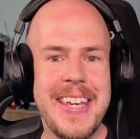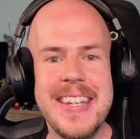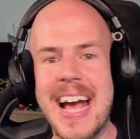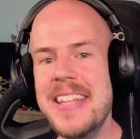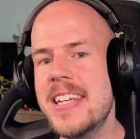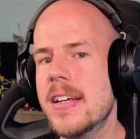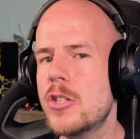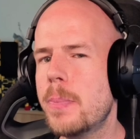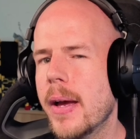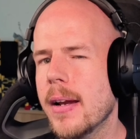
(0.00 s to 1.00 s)

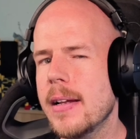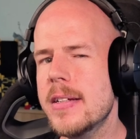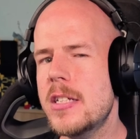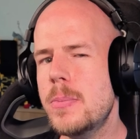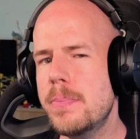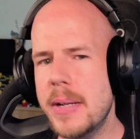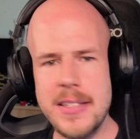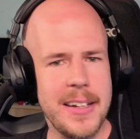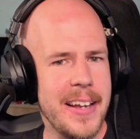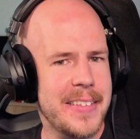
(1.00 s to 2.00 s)
19-inch panel is
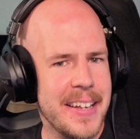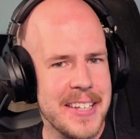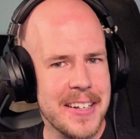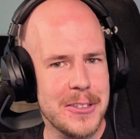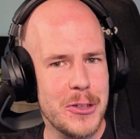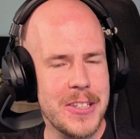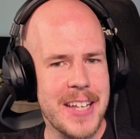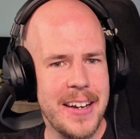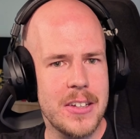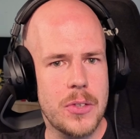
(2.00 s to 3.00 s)
basically identical to the
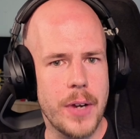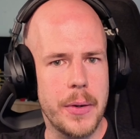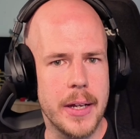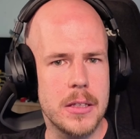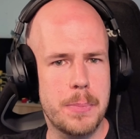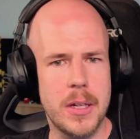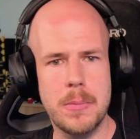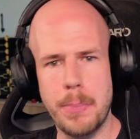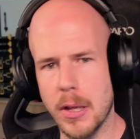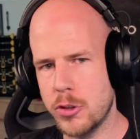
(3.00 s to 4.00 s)
10-inch variant,
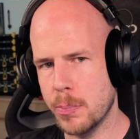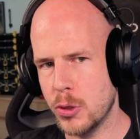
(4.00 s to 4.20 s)
but built a bit